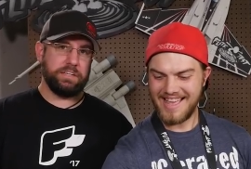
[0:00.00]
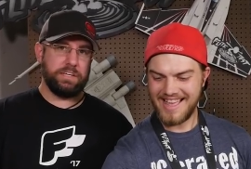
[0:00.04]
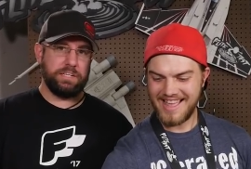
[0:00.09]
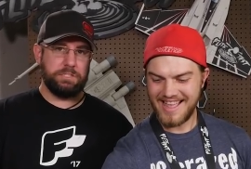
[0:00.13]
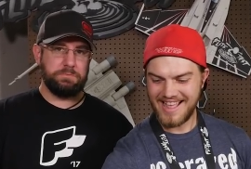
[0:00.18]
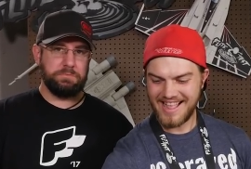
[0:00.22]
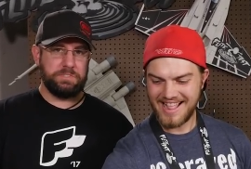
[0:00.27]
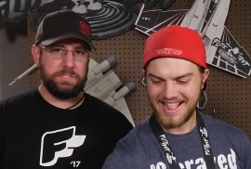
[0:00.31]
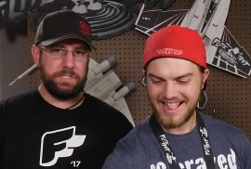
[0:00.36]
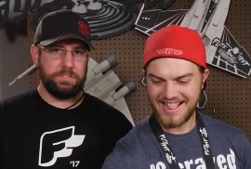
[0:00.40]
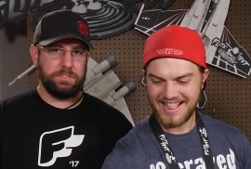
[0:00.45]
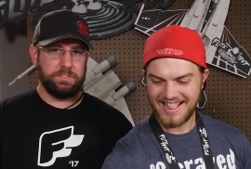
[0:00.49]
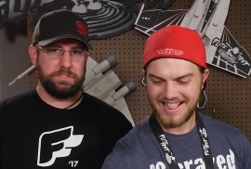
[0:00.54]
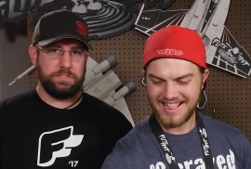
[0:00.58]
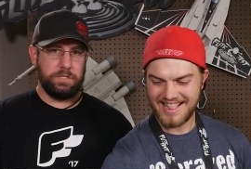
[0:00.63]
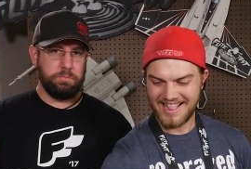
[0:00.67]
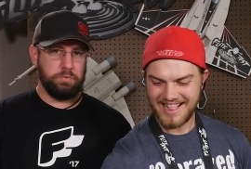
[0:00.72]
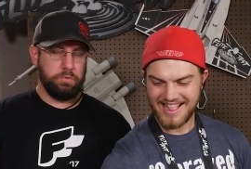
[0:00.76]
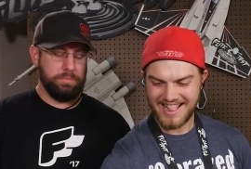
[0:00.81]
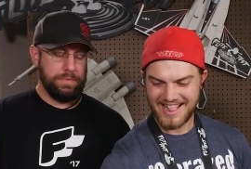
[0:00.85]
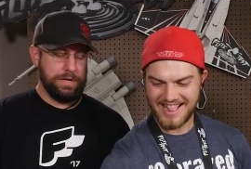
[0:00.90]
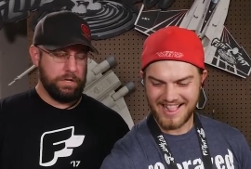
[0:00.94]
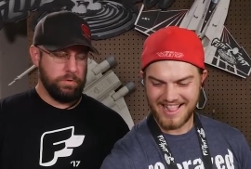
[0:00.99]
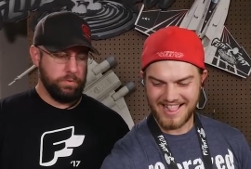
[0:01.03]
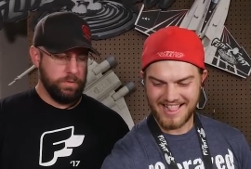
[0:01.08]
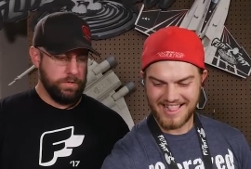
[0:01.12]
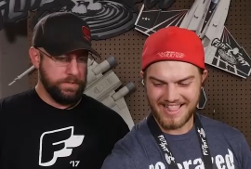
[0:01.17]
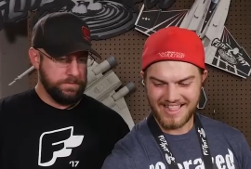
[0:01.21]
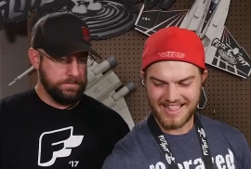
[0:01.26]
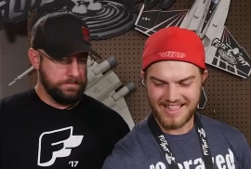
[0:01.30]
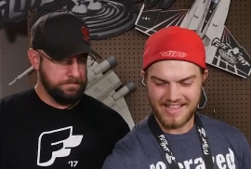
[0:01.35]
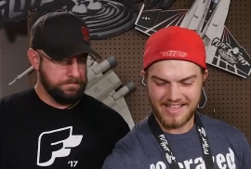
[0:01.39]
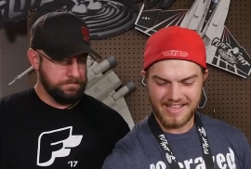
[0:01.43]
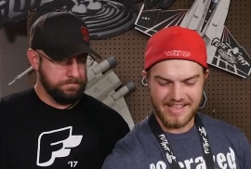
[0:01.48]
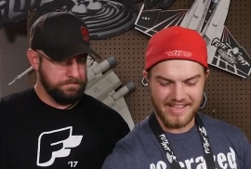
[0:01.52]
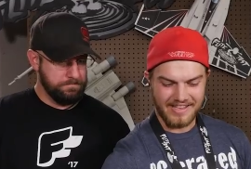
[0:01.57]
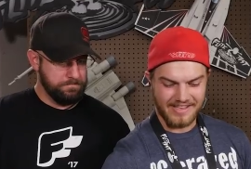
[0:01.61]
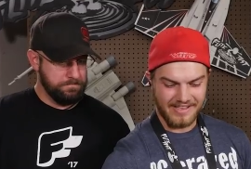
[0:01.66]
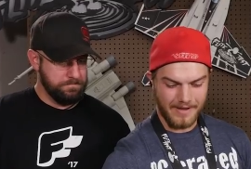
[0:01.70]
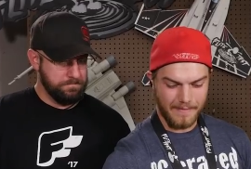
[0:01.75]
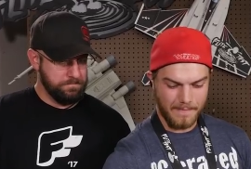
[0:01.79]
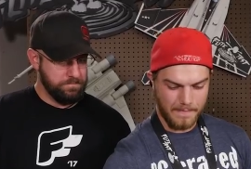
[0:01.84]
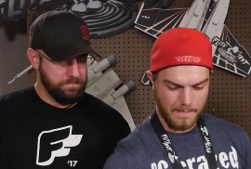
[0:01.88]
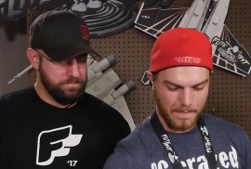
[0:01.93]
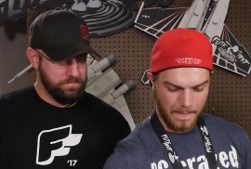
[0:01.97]
Speaker 1: Got him setting us up on my quad.
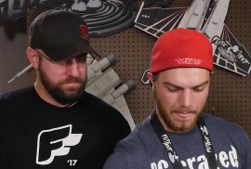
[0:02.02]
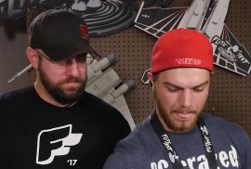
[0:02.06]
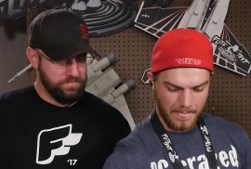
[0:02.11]
Yep.